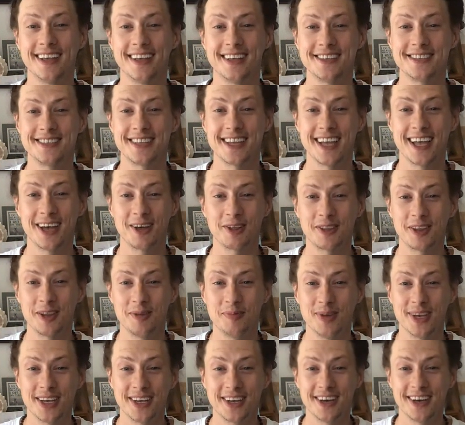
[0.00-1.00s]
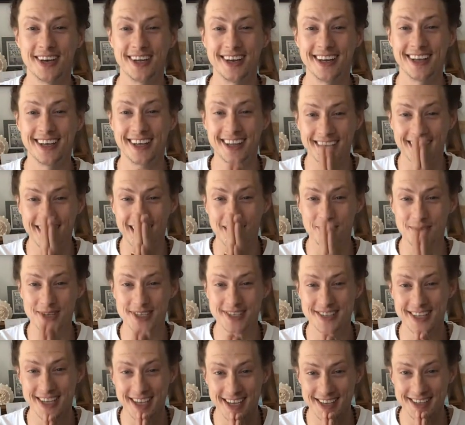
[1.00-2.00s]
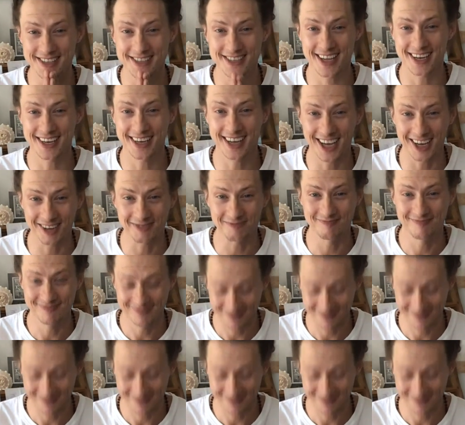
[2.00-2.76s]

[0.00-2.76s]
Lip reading: Stay healthy, be good. Namaste, Sat Nam.